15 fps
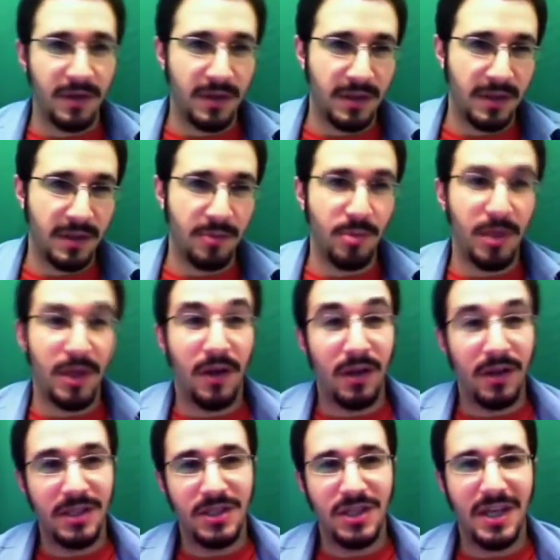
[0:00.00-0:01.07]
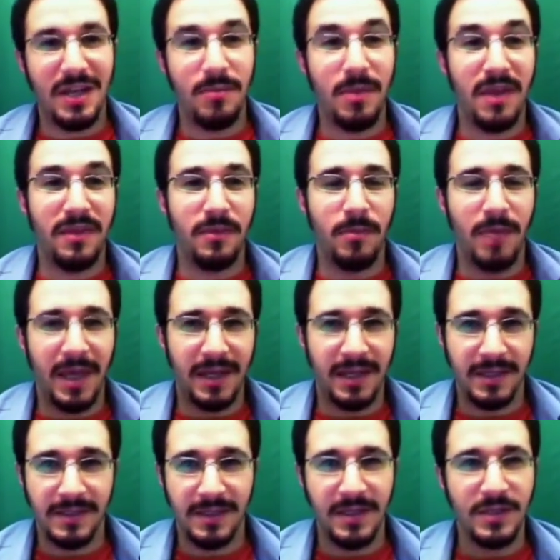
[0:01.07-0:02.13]
biology and
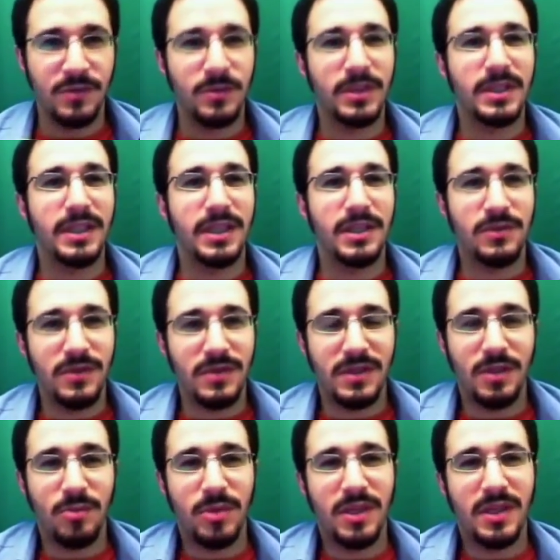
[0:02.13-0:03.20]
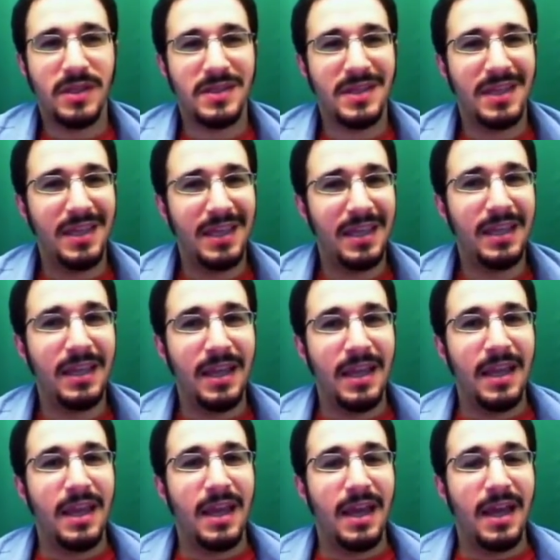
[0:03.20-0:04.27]
mathematics. And it's really interesting because he